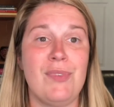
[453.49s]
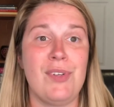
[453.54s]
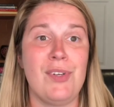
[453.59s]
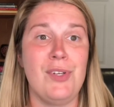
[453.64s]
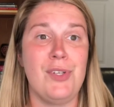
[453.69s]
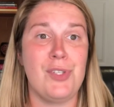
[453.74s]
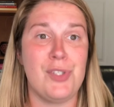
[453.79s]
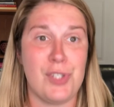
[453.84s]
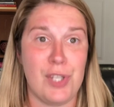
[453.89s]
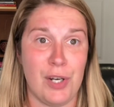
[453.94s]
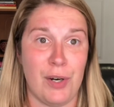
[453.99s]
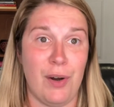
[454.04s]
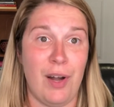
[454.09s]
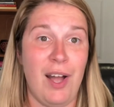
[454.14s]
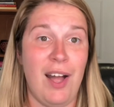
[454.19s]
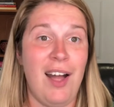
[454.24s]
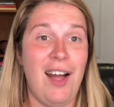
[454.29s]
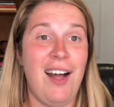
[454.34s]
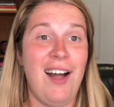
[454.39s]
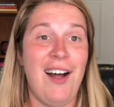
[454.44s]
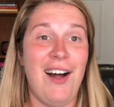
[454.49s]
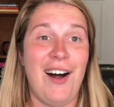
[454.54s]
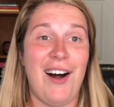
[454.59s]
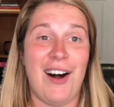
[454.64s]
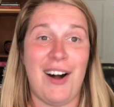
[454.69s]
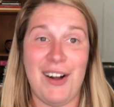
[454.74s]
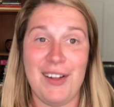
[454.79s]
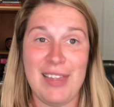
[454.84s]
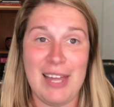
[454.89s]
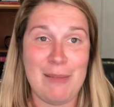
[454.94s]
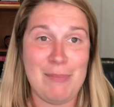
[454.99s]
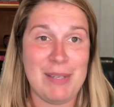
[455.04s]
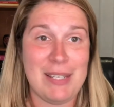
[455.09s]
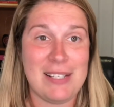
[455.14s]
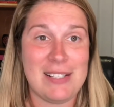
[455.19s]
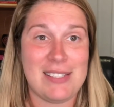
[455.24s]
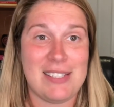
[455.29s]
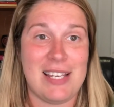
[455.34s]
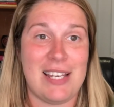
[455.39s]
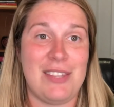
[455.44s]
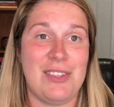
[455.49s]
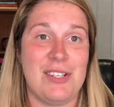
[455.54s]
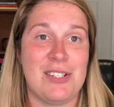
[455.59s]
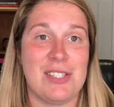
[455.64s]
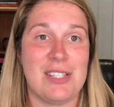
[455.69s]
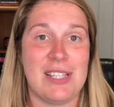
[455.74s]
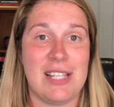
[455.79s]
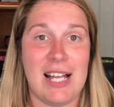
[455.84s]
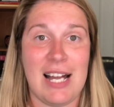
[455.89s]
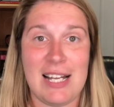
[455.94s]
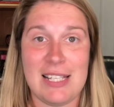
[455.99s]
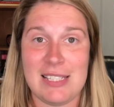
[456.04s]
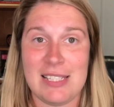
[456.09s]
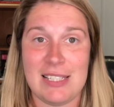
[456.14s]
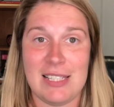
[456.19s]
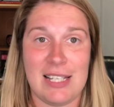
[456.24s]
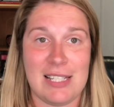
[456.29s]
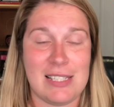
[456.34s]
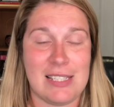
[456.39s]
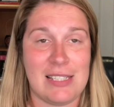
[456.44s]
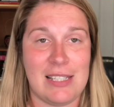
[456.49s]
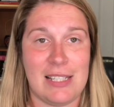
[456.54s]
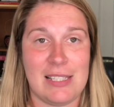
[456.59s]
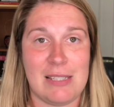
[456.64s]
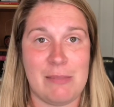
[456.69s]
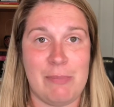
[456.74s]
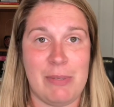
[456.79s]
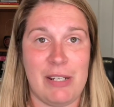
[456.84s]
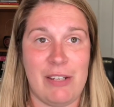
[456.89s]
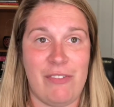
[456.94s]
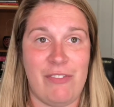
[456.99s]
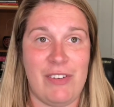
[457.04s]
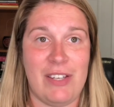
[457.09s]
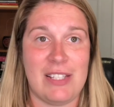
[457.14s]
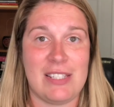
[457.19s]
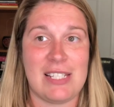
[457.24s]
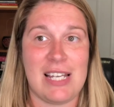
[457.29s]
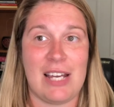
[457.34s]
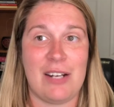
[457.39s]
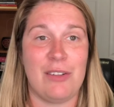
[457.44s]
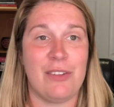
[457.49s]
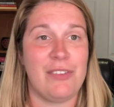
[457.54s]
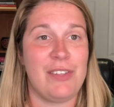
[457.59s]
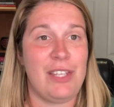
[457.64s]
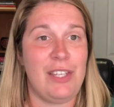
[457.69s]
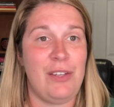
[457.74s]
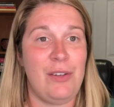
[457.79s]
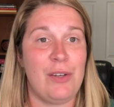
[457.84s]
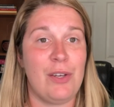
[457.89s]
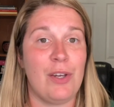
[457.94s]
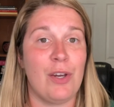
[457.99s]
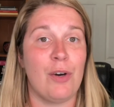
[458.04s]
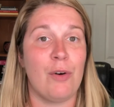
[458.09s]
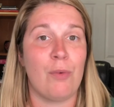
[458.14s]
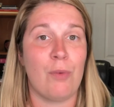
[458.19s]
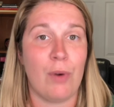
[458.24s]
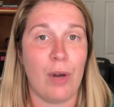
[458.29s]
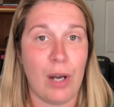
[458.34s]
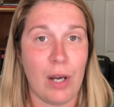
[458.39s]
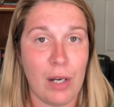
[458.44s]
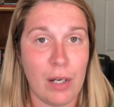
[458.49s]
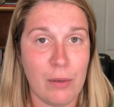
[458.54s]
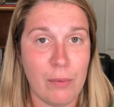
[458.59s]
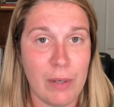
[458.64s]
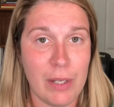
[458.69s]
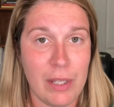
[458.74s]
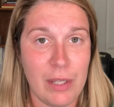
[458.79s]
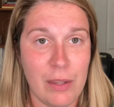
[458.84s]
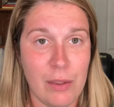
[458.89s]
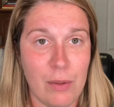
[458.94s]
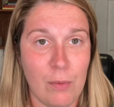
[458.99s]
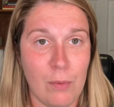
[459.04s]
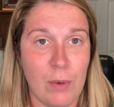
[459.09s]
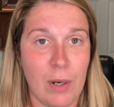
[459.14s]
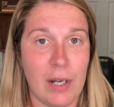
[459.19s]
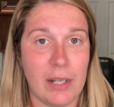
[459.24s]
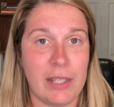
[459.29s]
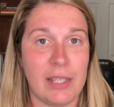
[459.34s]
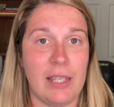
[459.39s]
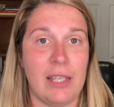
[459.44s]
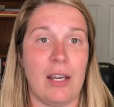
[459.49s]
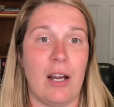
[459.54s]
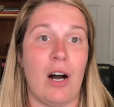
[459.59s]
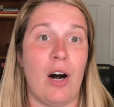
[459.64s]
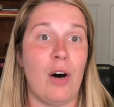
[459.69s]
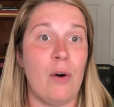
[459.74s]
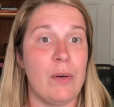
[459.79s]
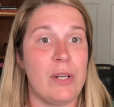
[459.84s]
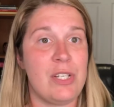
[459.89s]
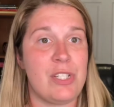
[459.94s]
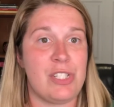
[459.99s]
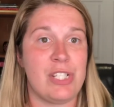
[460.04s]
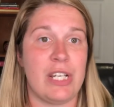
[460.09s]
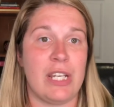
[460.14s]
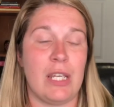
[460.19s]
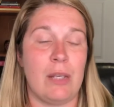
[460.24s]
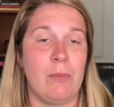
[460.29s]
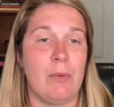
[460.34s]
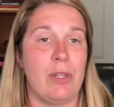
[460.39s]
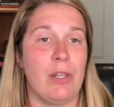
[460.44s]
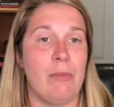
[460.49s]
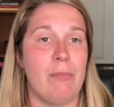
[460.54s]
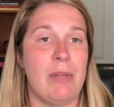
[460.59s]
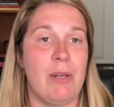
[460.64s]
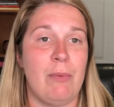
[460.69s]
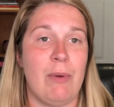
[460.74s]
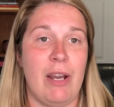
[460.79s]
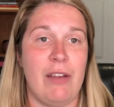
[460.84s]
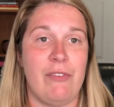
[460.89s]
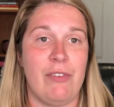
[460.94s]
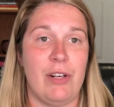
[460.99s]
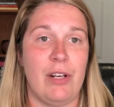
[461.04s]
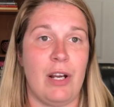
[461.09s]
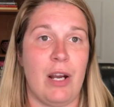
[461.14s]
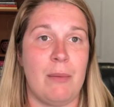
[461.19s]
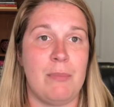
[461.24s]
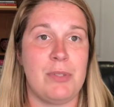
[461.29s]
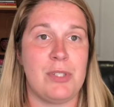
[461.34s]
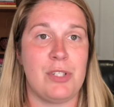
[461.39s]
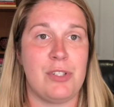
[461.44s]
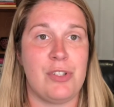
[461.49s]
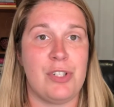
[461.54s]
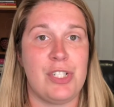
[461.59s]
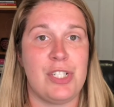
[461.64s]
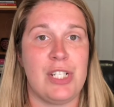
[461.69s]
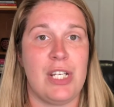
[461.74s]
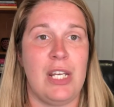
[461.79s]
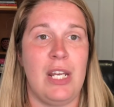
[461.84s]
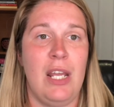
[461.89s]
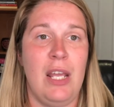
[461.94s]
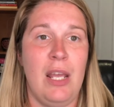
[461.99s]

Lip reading: So, all that being said, there's lots and lots and lots of benefits. I don't think you can go wrong with walking. Always check in with your midwife or your obstetrician,